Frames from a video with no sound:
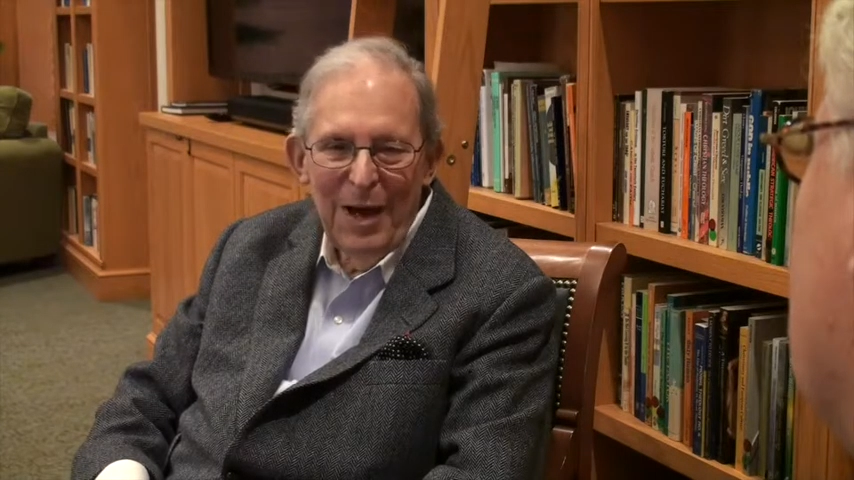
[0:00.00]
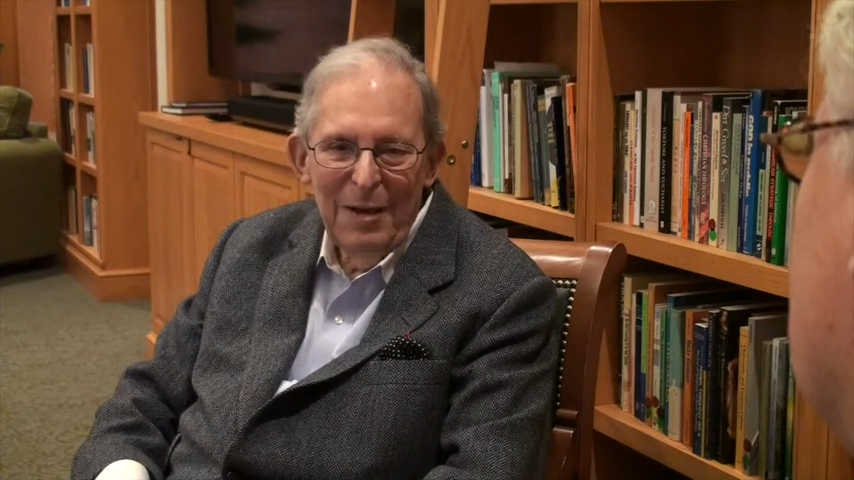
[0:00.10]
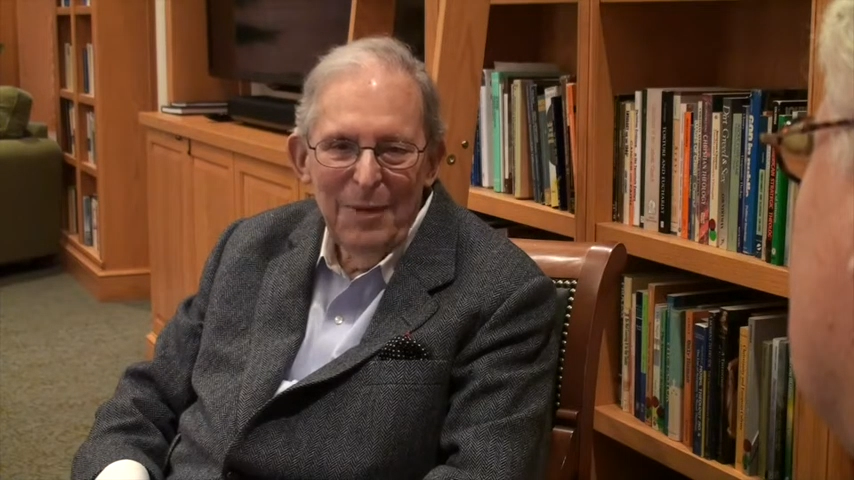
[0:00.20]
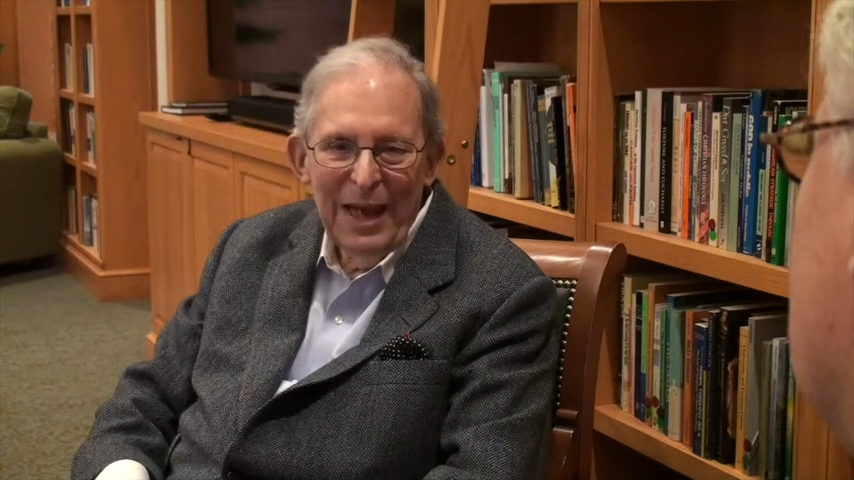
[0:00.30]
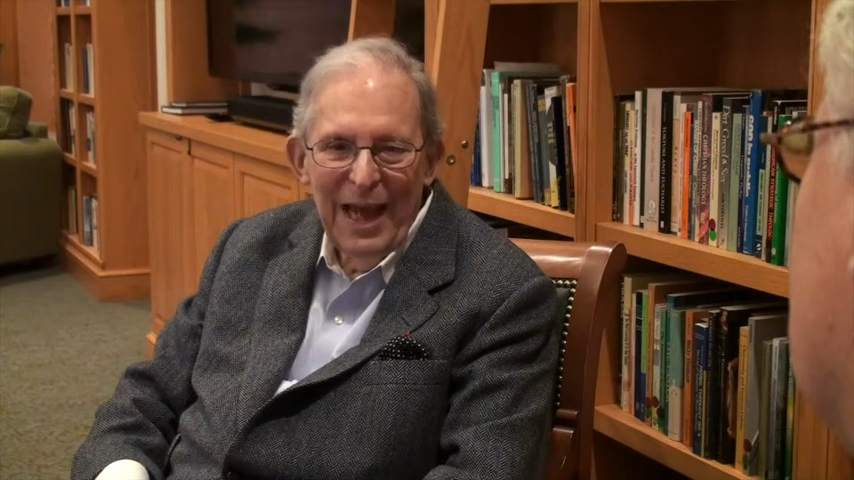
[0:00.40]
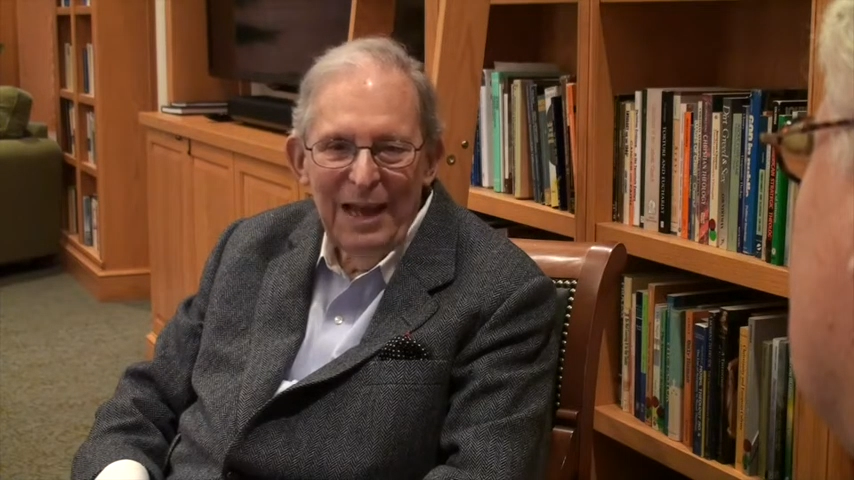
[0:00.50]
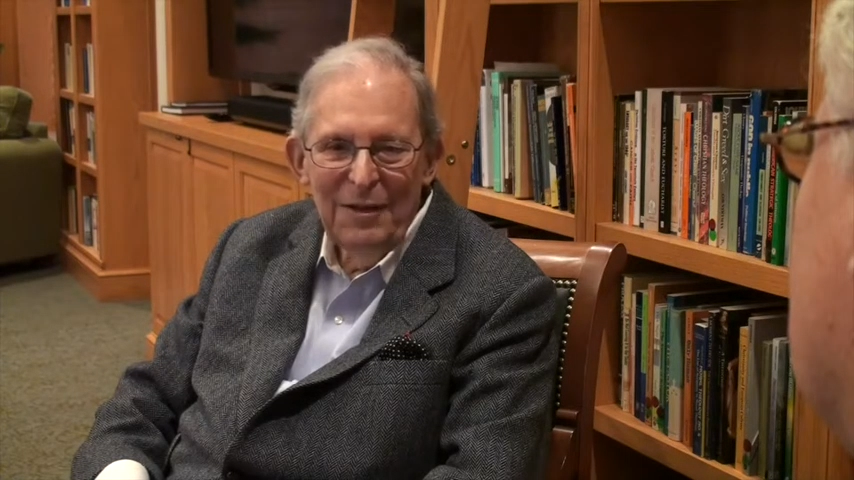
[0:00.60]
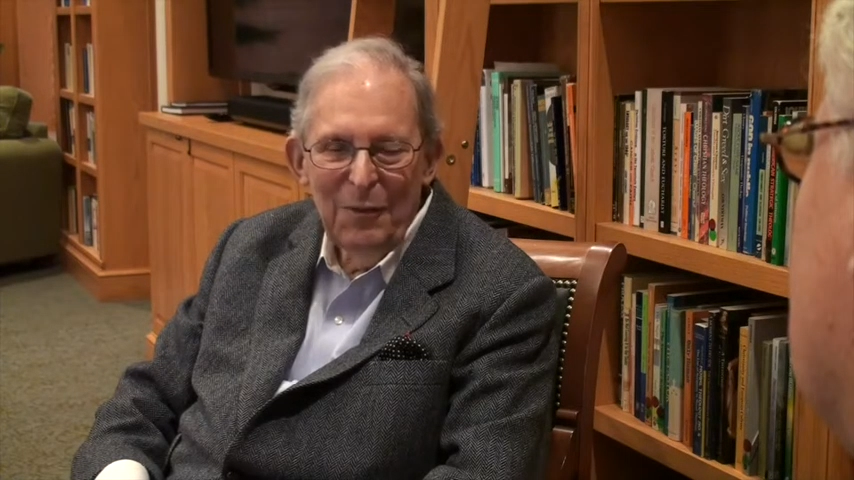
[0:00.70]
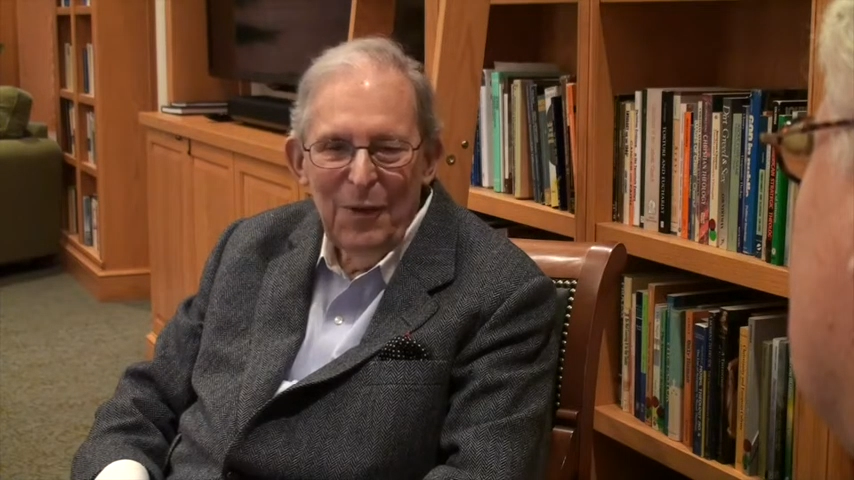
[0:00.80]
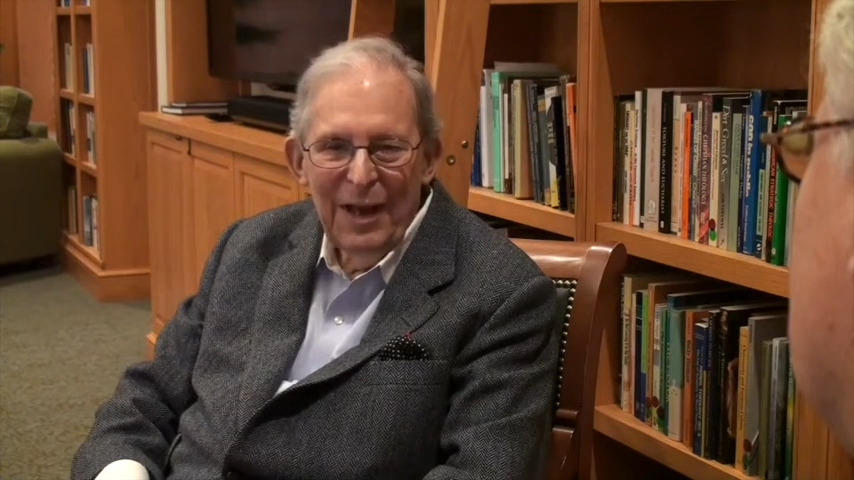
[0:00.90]
I began
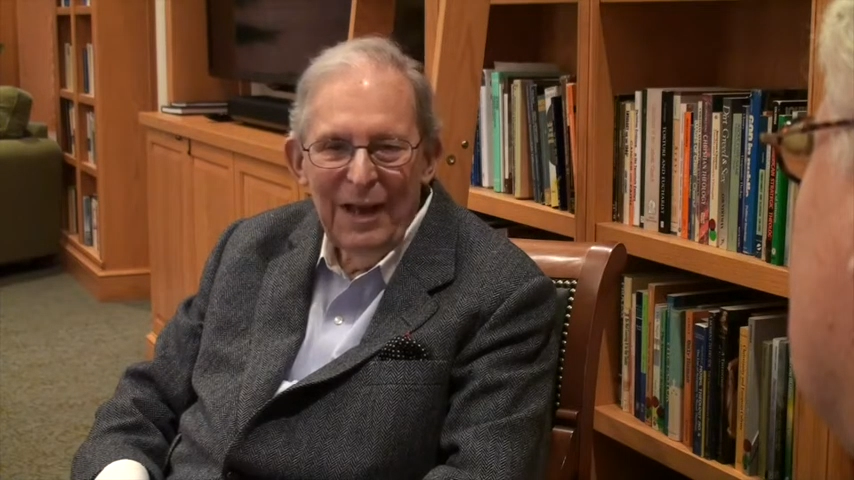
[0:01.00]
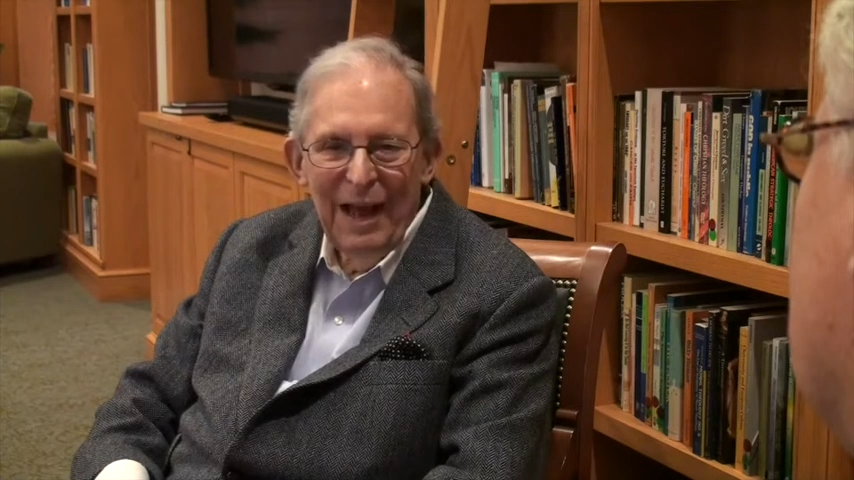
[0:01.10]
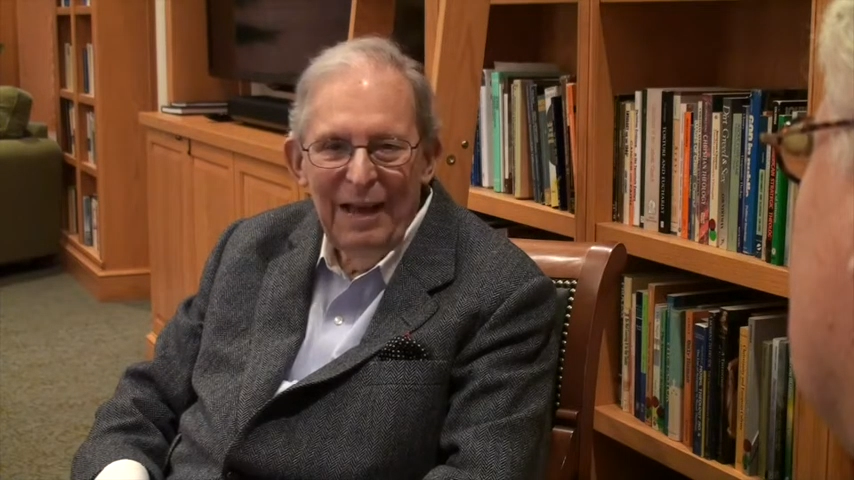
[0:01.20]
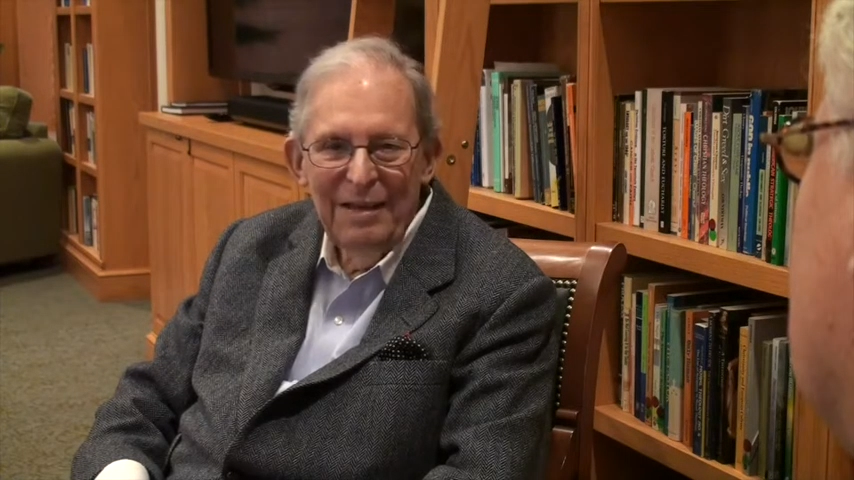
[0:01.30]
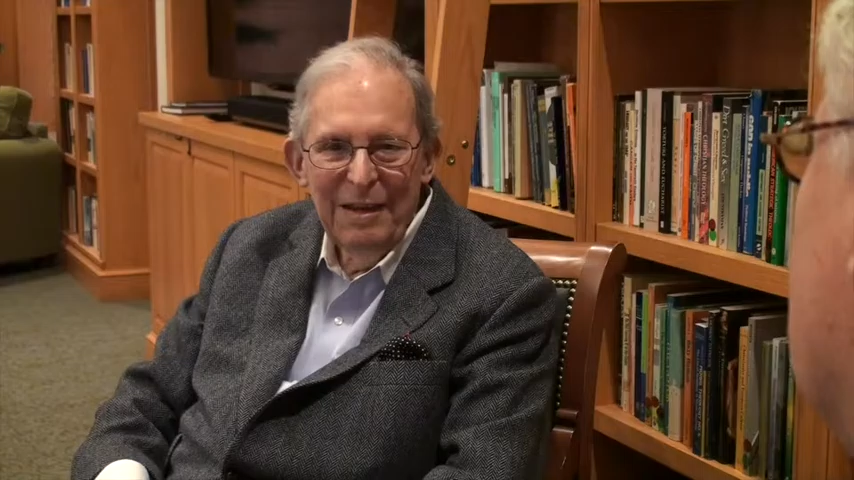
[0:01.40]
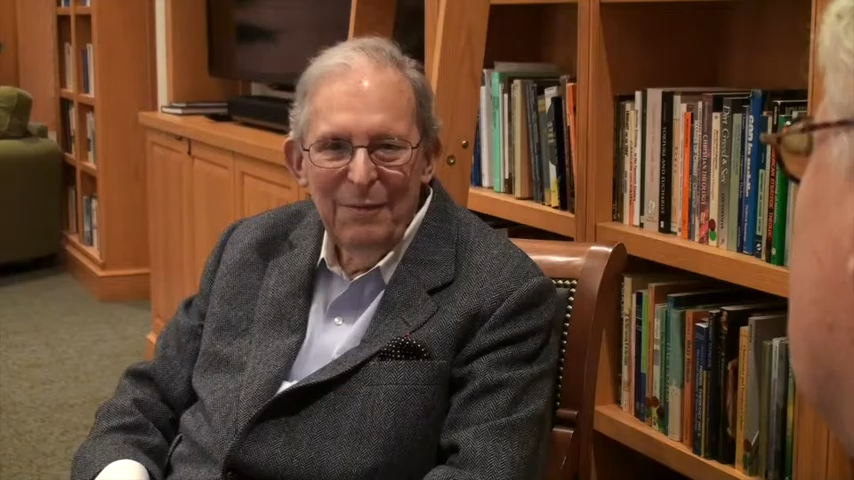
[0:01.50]
to realize